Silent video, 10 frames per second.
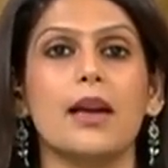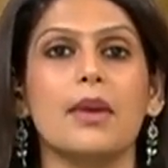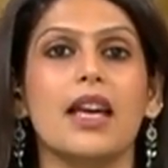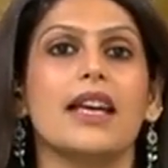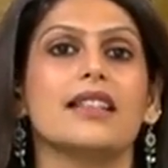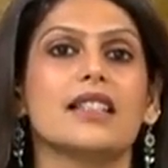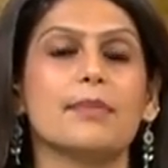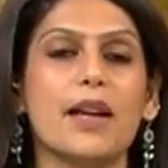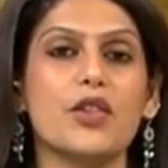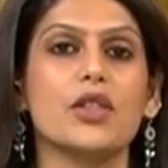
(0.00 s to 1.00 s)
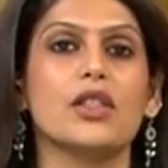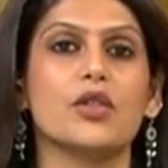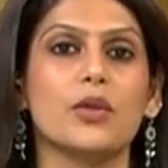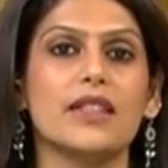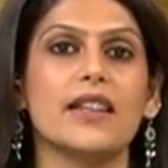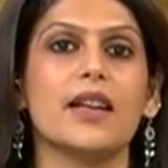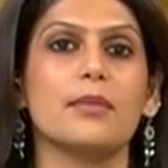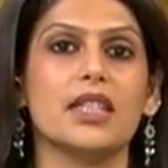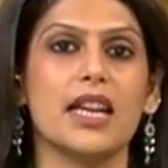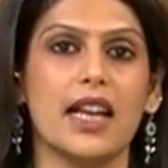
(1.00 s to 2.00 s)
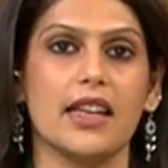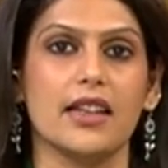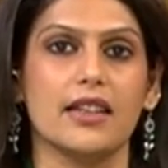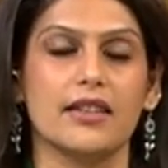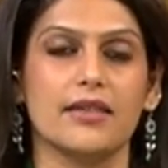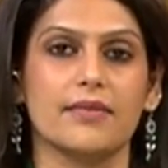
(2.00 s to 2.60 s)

them is a special suicide battalion.